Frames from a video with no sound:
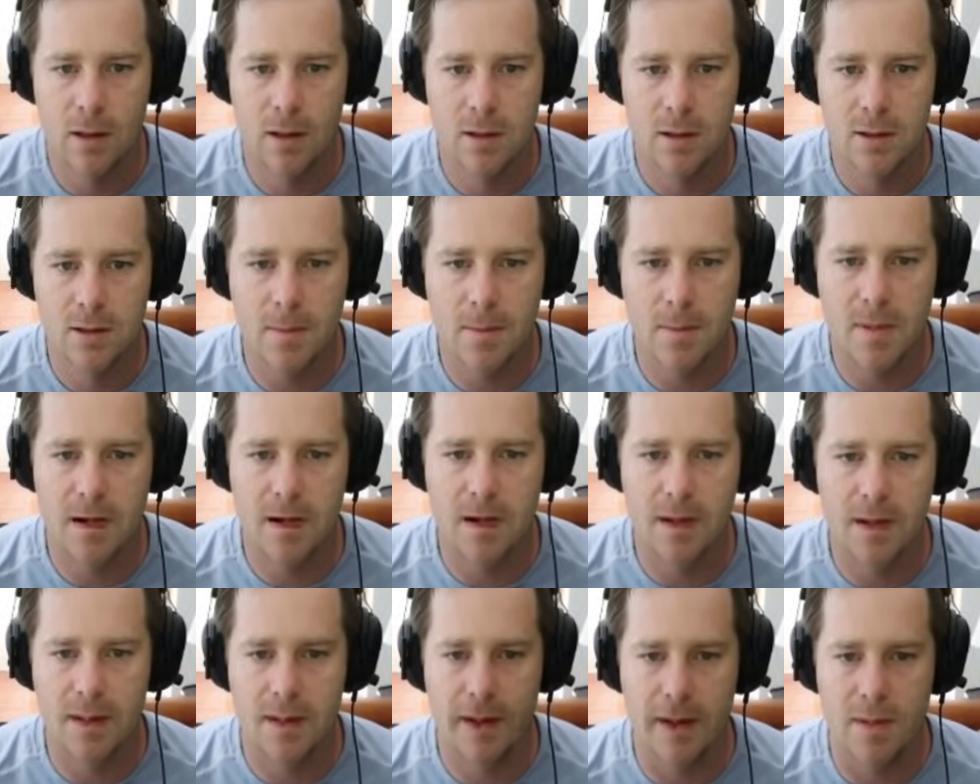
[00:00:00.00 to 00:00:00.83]
Something to
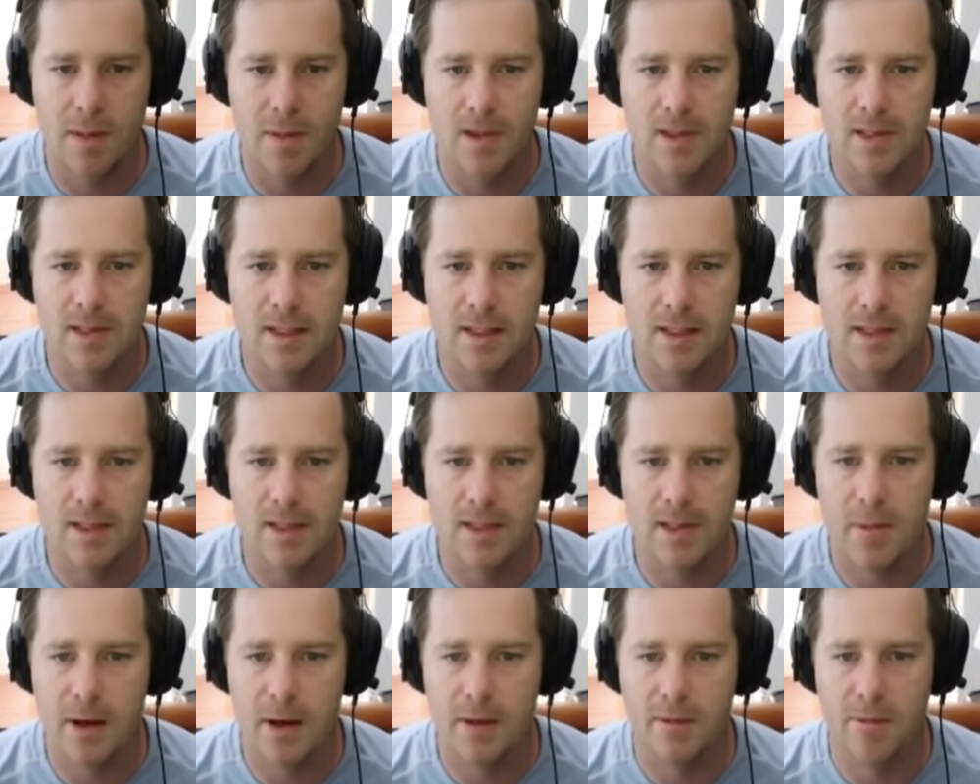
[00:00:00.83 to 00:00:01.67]
clean it up, because I
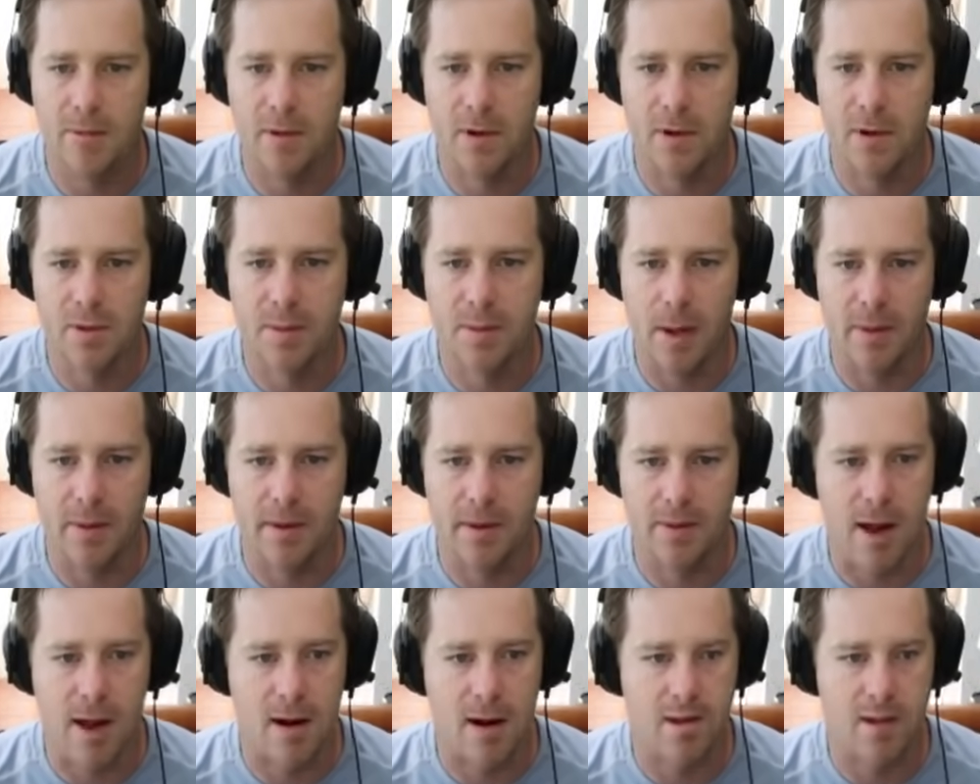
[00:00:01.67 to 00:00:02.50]
mean, there's probably
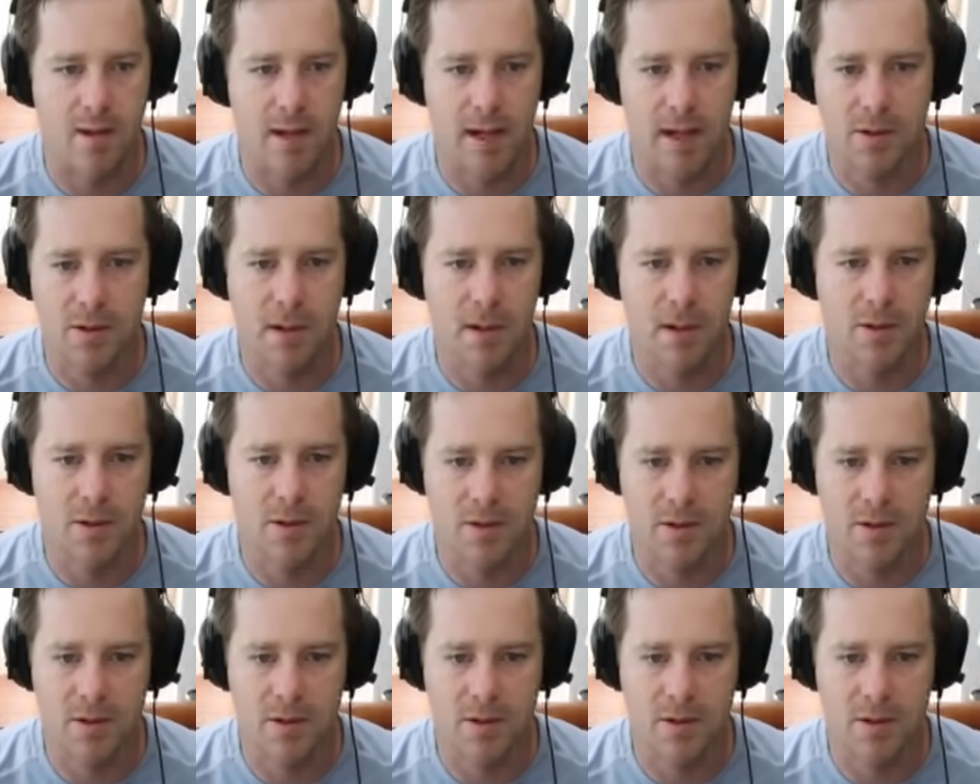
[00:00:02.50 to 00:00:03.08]
rattlesnakes and all sorts of